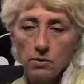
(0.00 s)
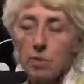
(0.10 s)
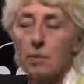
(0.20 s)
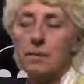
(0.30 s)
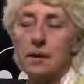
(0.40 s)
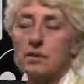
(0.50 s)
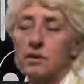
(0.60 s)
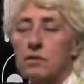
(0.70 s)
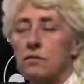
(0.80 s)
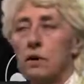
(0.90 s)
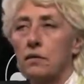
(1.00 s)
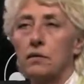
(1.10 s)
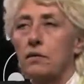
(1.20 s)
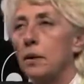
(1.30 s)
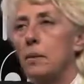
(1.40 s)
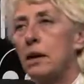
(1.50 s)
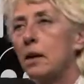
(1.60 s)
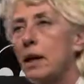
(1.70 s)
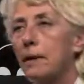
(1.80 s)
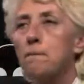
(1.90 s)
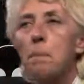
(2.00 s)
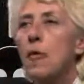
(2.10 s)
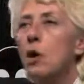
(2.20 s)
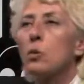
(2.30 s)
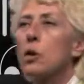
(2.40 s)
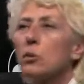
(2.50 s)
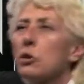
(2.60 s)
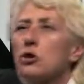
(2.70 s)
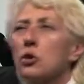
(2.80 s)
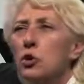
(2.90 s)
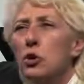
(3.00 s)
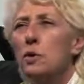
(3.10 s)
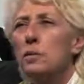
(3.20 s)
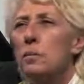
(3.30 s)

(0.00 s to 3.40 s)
were so many Masons involved at the very beginning, and we're not really sure who was.